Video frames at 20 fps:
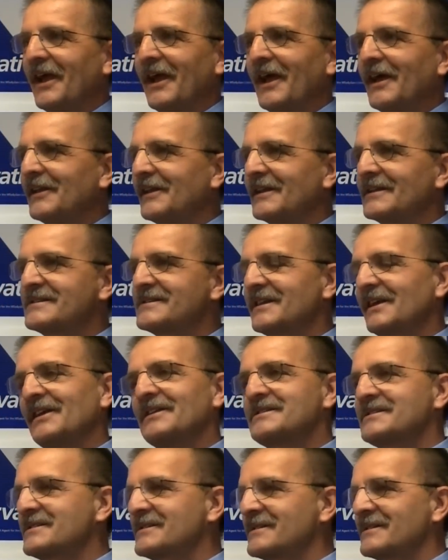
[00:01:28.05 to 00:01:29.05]
and
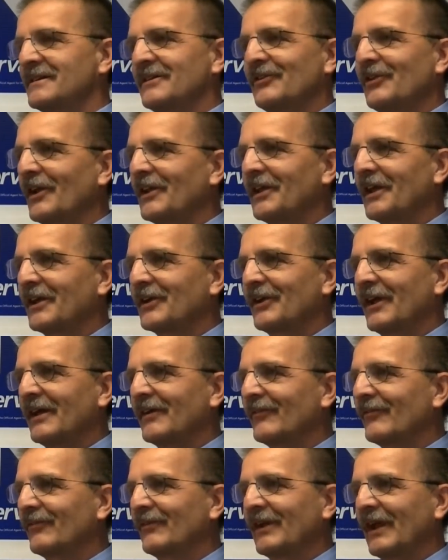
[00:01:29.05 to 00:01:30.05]
it's really
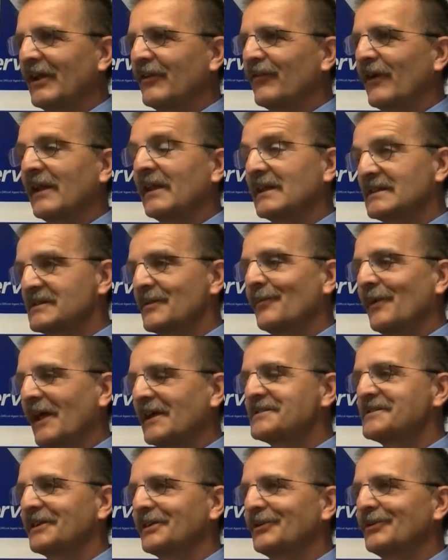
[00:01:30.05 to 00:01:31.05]
great fun. It's a
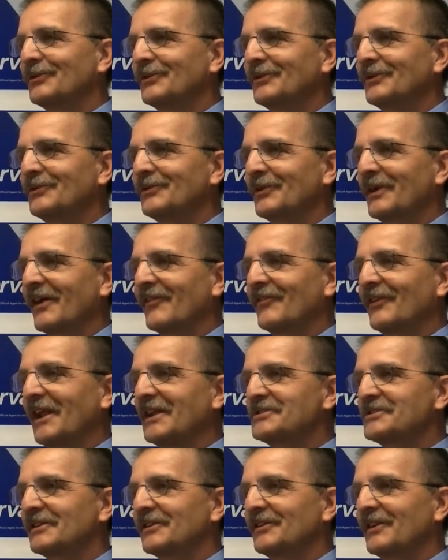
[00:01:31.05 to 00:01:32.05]
blessing to have
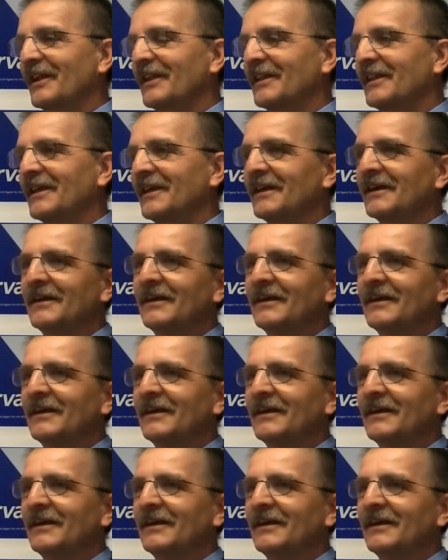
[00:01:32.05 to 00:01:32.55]
grandchildren.